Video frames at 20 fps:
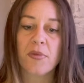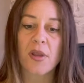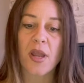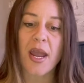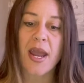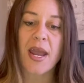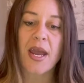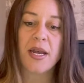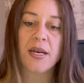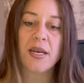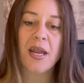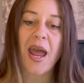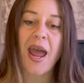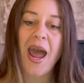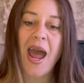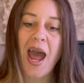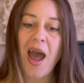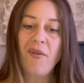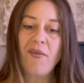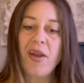And
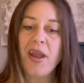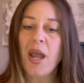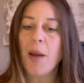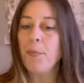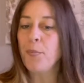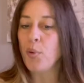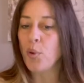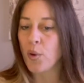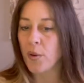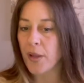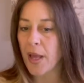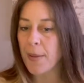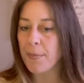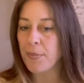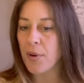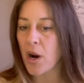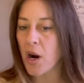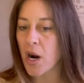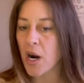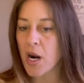having a pull-up
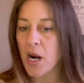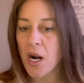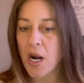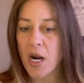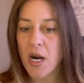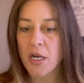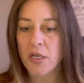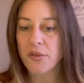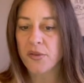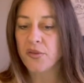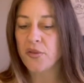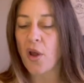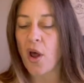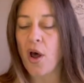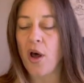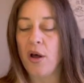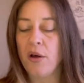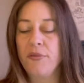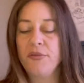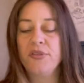bar
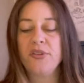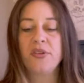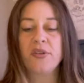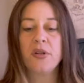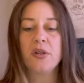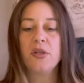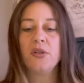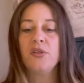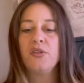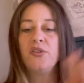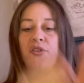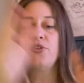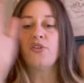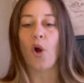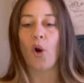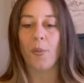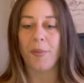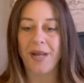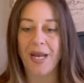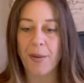solves
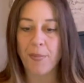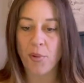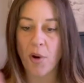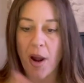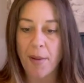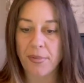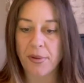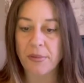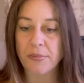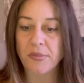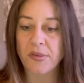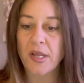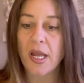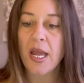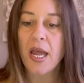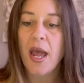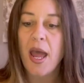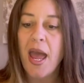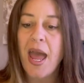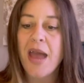so many problems.
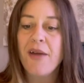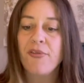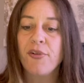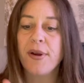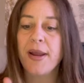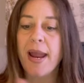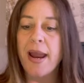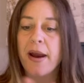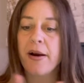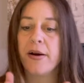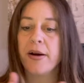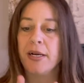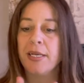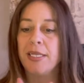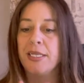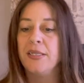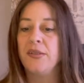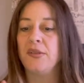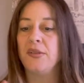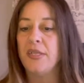Every
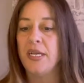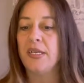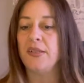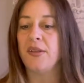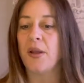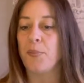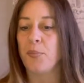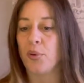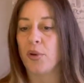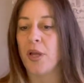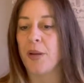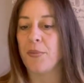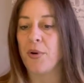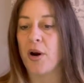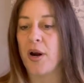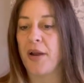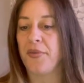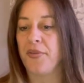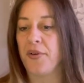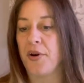aerialist needs a pull-up bar
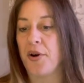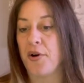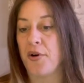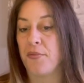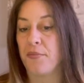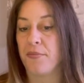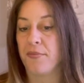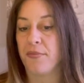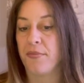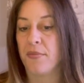at their home.